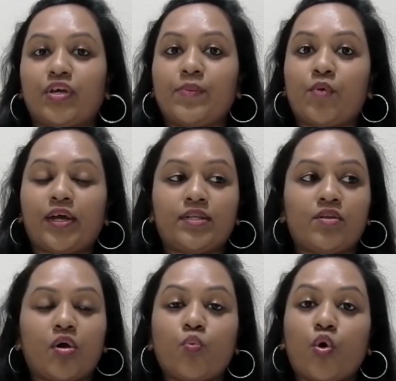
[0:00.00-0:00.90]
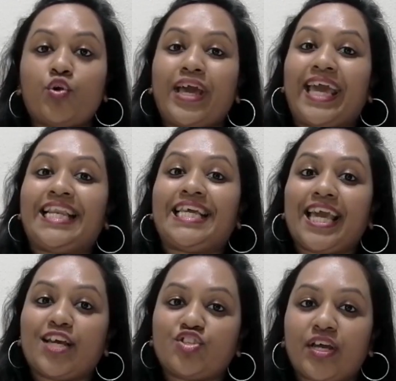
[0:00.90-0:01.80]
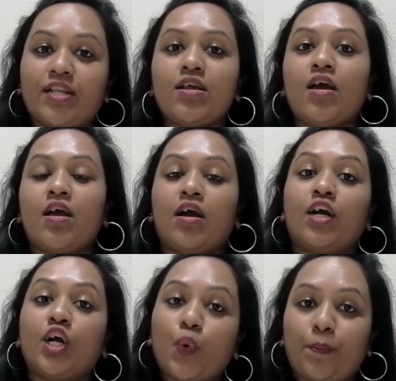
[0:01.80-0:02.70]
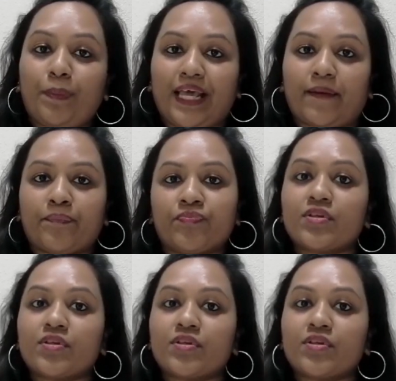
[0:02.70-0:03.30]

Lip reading: or he might not want to engage in group play.